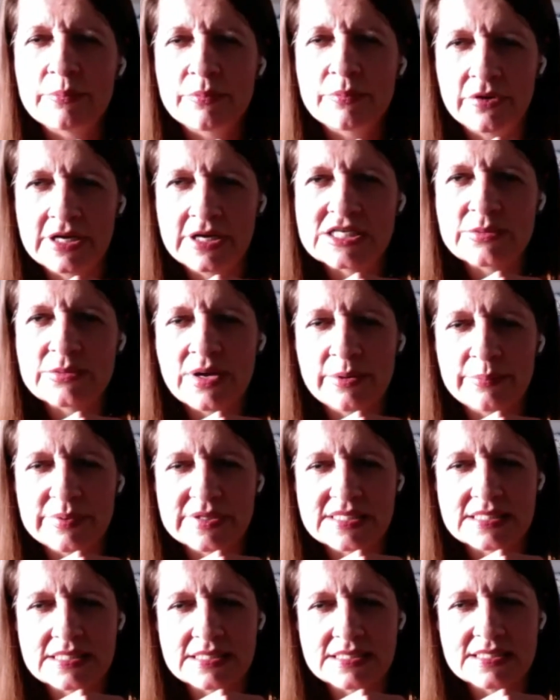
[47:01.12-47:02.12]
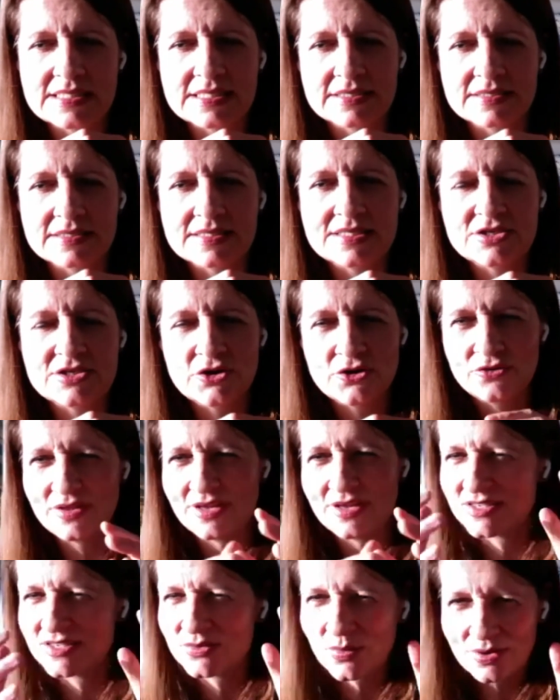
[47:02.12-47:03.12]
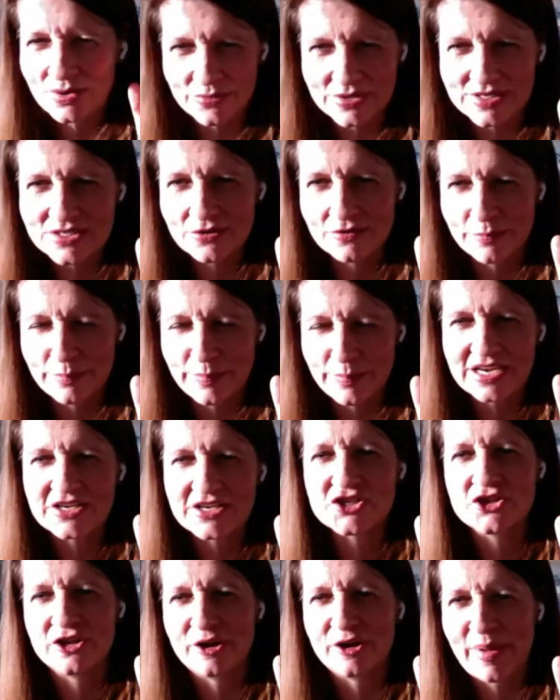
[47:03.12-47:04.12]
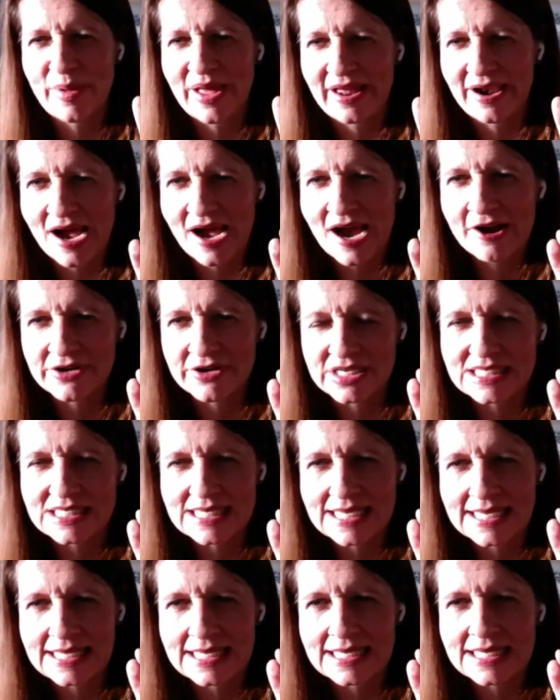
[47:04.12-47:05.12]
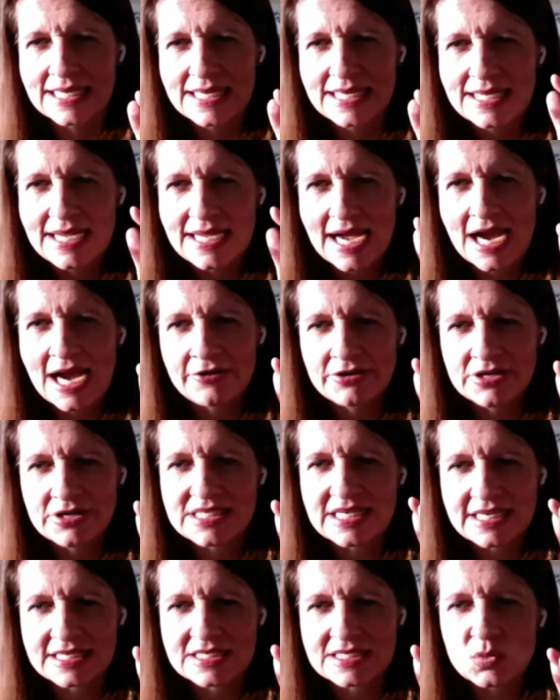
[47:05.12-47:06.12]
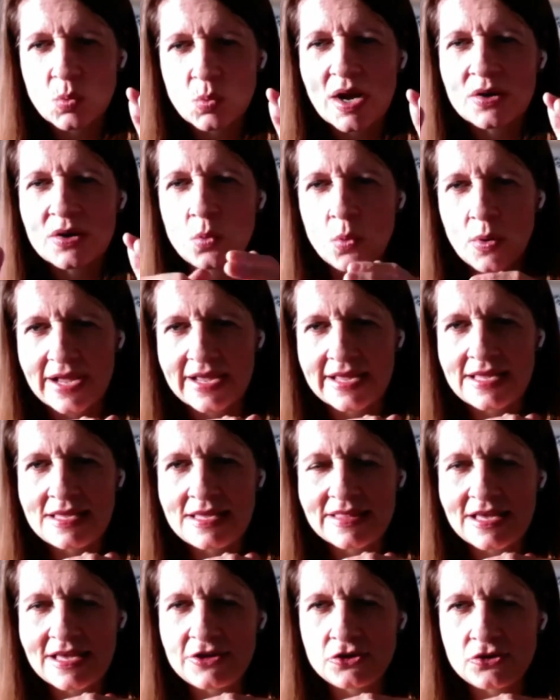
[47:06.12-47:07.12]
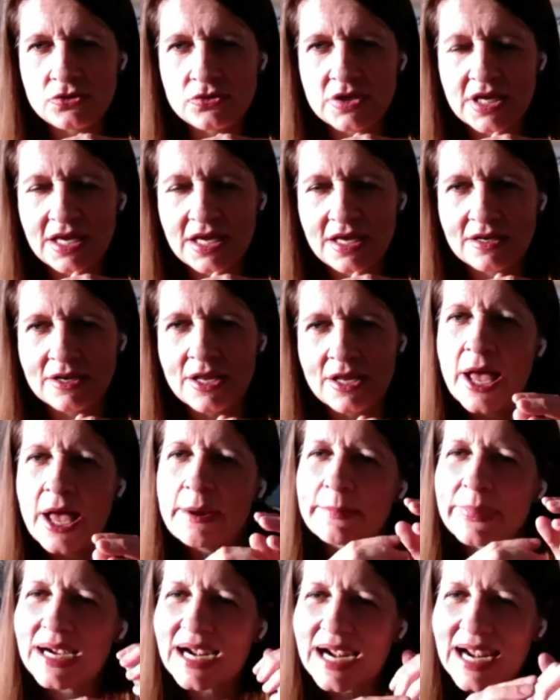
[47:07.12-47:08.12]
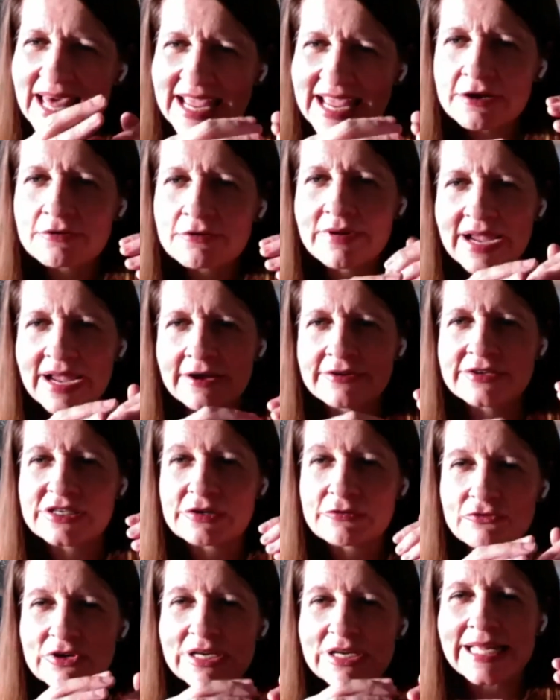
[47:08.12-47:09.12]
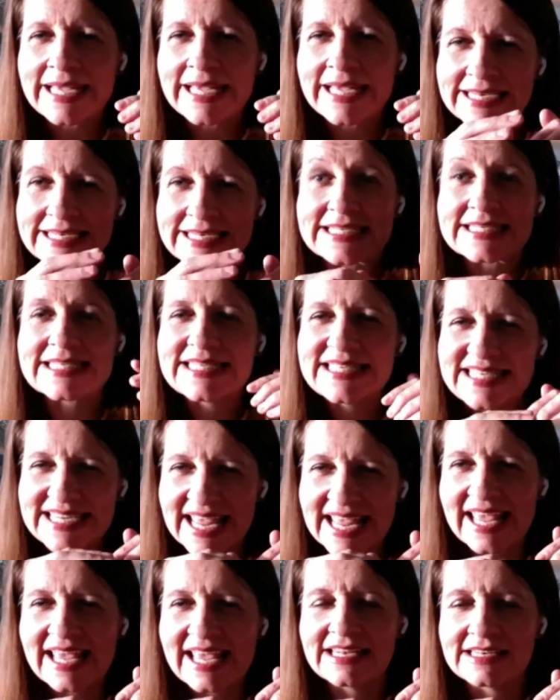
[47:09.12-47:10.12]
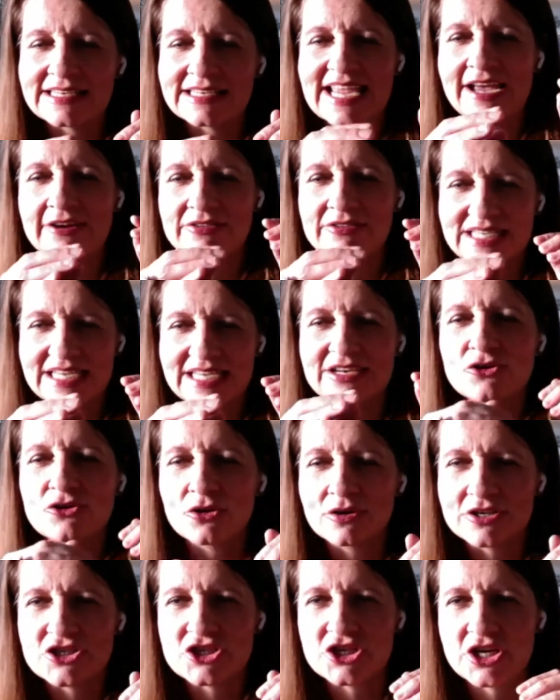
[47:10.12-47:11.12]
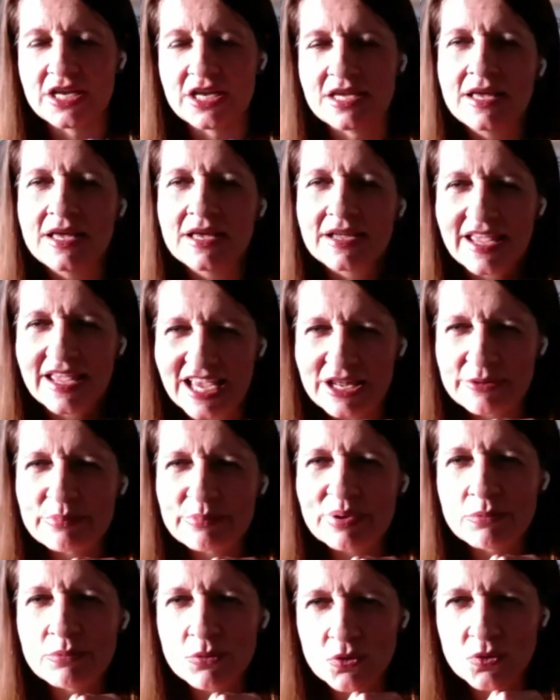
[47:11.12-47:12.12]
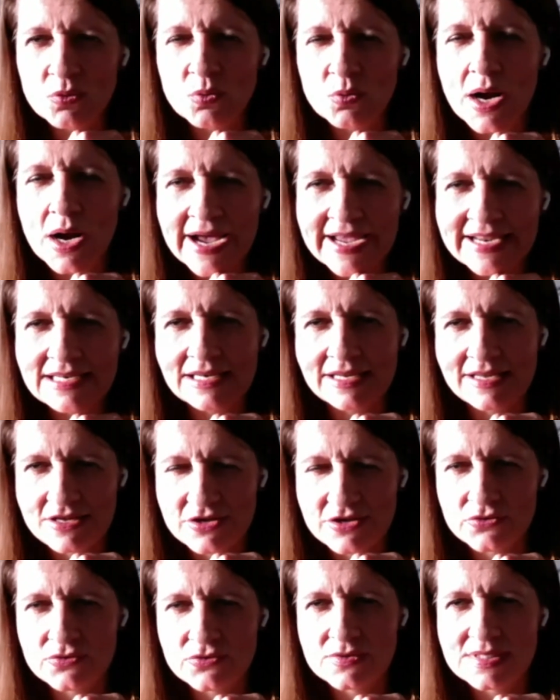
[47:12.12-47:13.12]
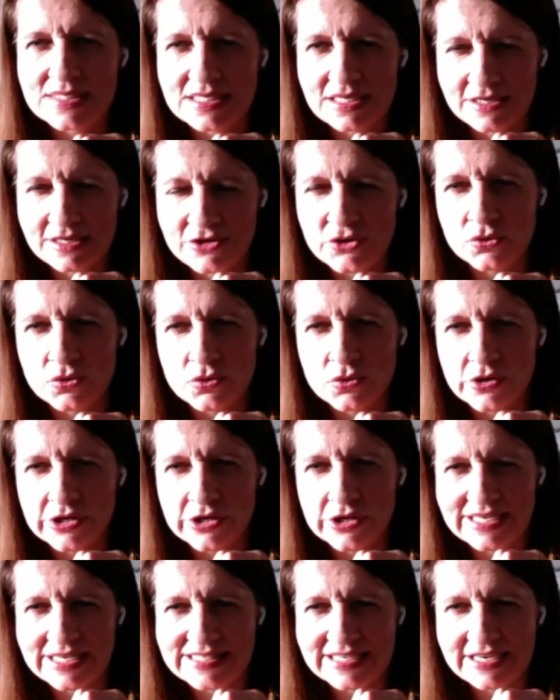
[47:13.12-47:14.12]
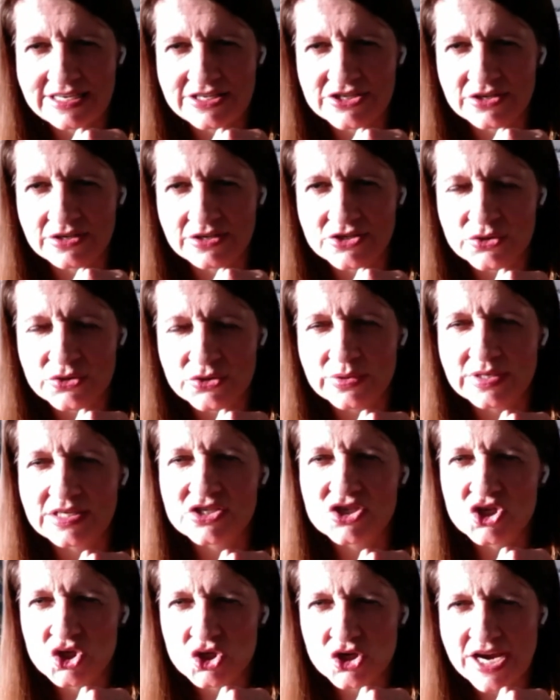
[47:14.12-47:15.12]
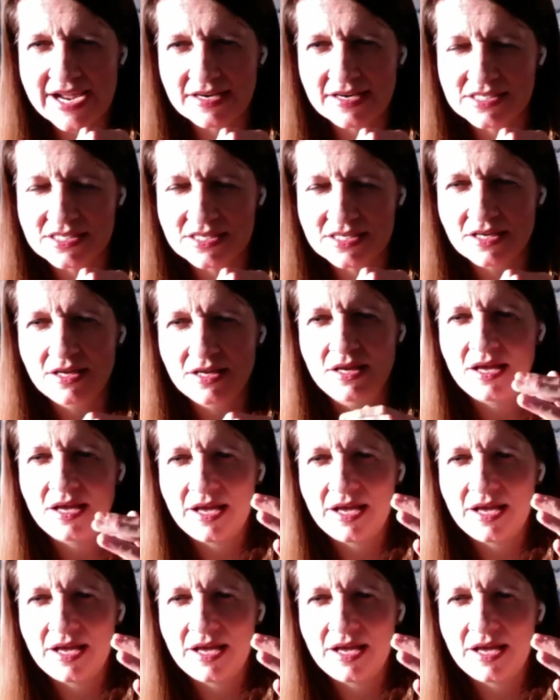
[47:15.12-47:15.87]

it can bring to our businesses. So that's why we're so passionate about R&D. R&D is one way that you can play around and really understand how technology can be more widely used in your organization to extract